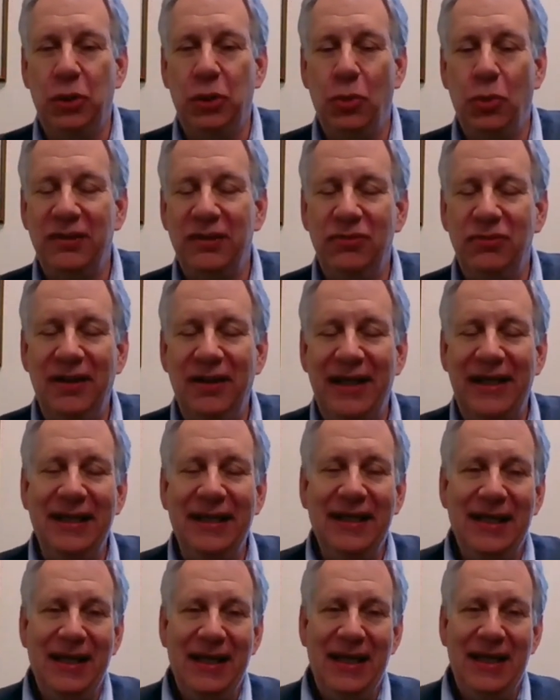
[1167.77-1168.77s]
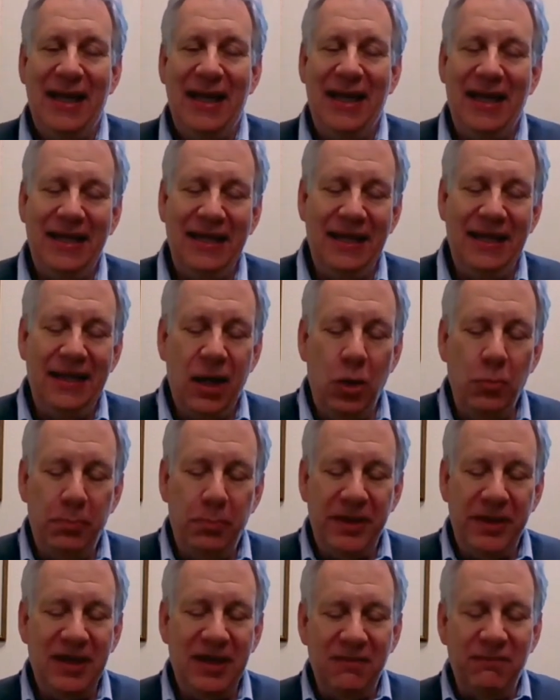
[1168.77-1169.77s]
quickly in an
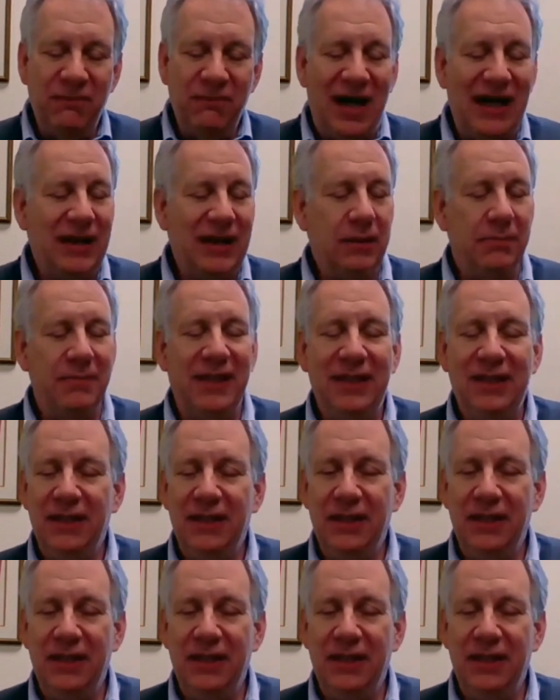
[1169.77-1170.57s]
open environment.